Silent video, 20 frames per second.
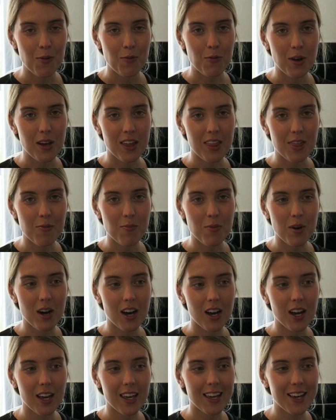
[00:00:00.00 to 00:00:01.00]
with
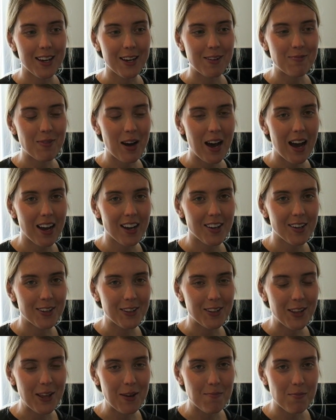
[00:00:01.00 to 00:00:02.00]
my um,
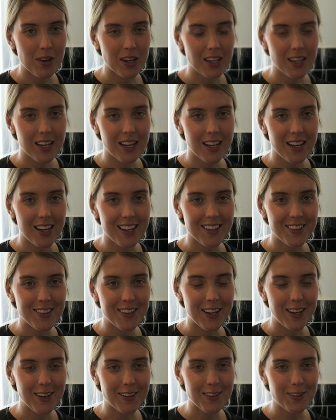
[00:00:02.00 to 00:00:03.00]
ankle and my knee and
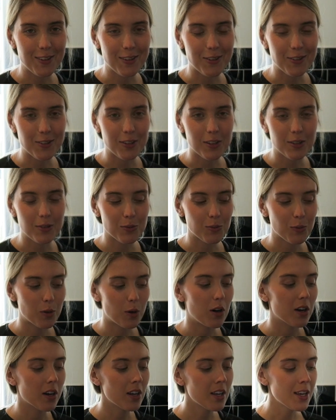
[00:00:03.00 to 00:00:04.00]
then God knows
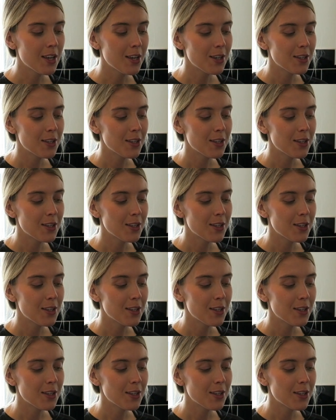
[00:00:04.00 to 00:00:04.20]
what.